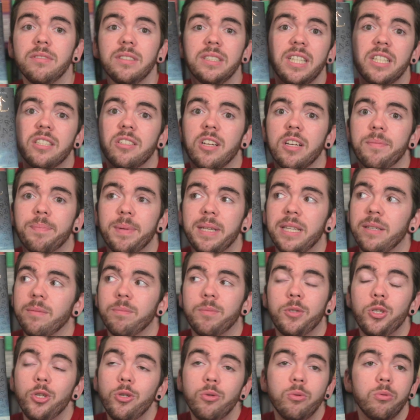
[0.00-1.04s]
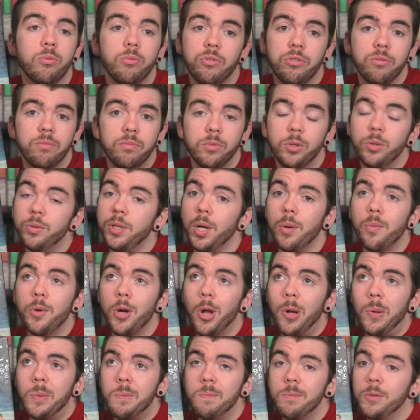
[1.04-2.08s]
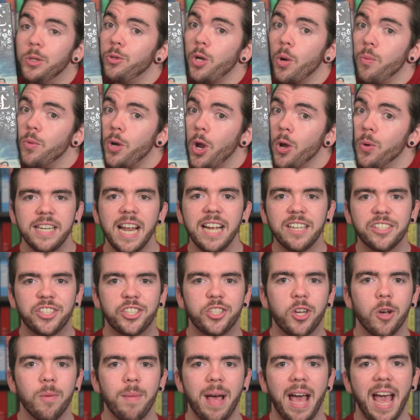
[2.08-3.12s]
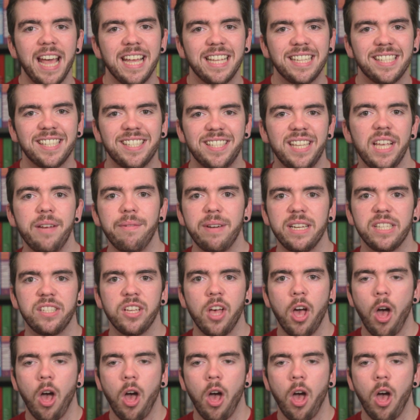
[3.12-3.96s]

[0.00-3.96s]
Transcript: This could be huge. You don't know. Next come a series